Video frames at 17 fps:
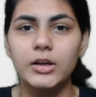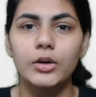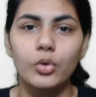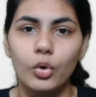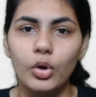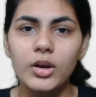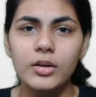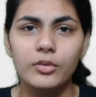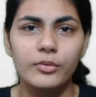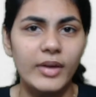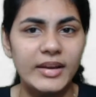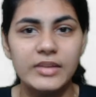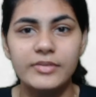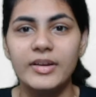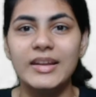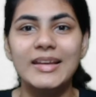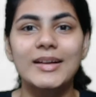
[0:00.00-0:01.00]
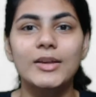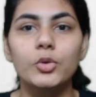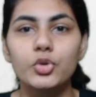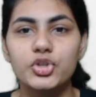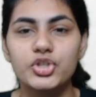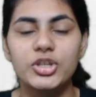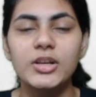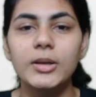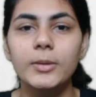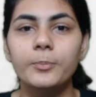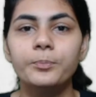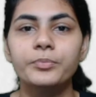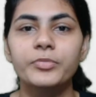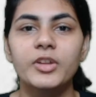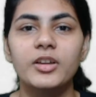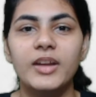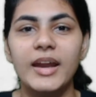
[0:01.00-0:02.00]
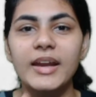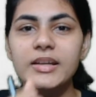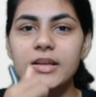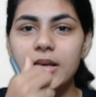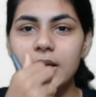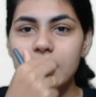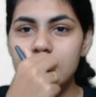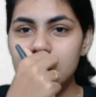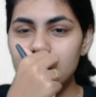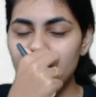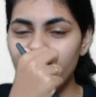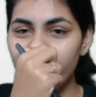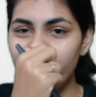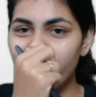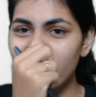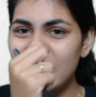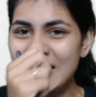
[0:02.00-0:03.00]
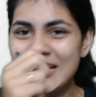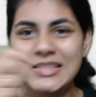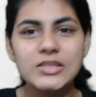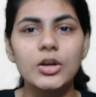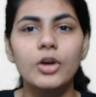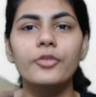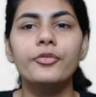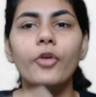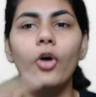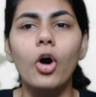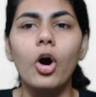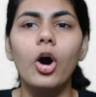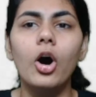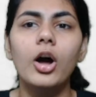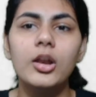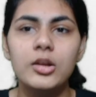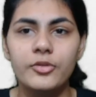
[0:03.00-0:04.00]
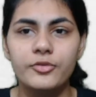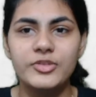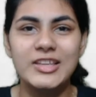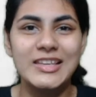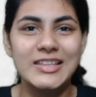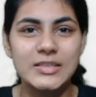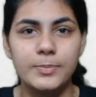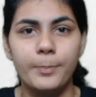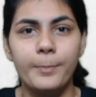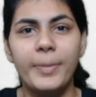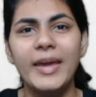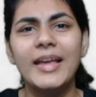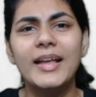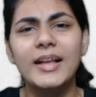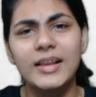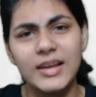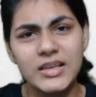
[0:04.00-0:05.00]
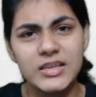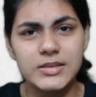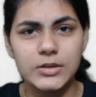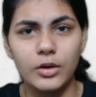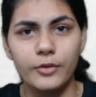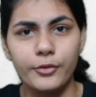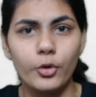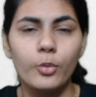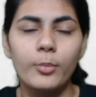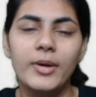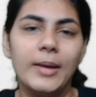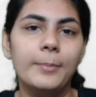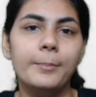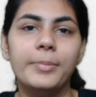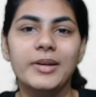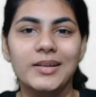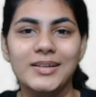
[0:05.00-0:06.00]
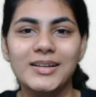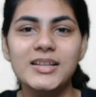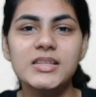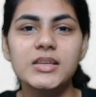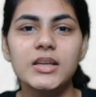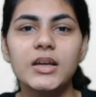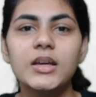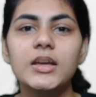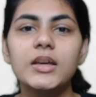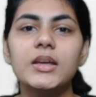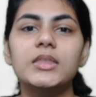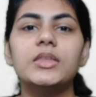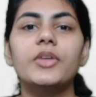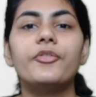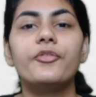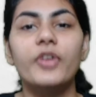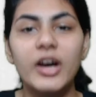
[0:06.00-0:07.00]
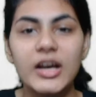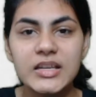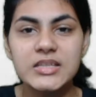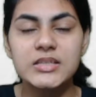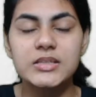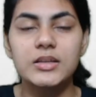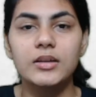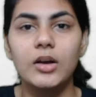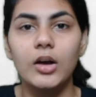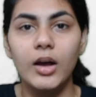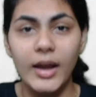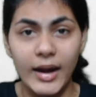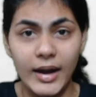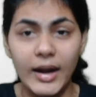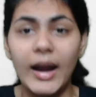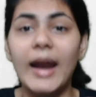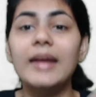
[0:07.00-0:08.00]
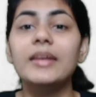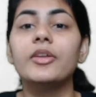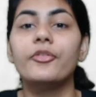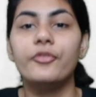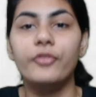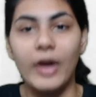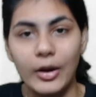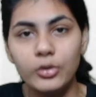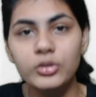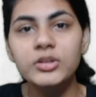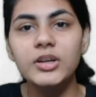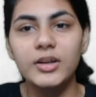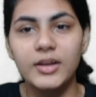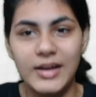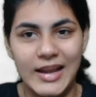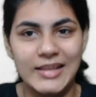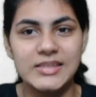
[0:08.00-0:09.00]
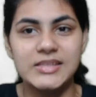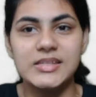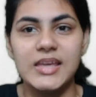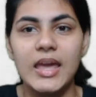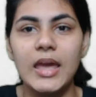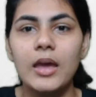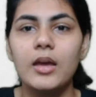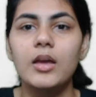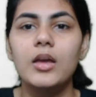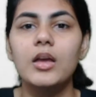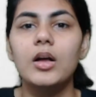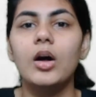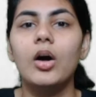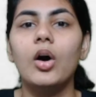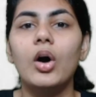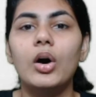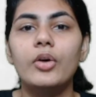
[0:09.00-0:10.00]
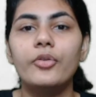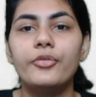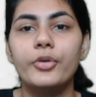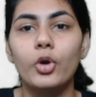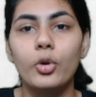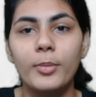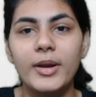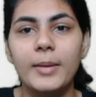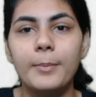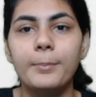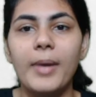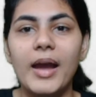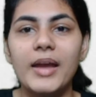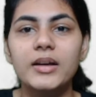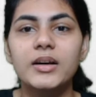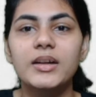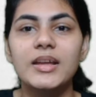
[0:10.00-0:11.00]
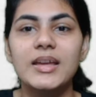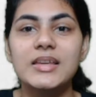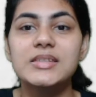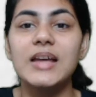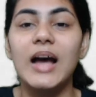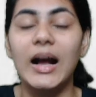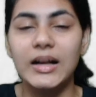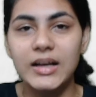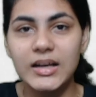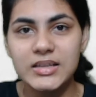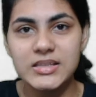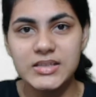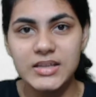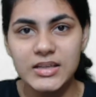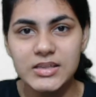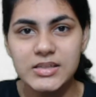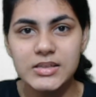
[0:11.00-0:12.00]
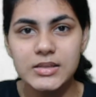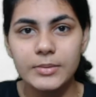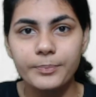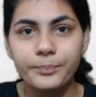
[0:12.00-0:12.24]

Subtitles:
role, very crucial, right? So the first of all of these big list of Roman emperors, the first and the founder, let's say, of Roman Empire is Augustus,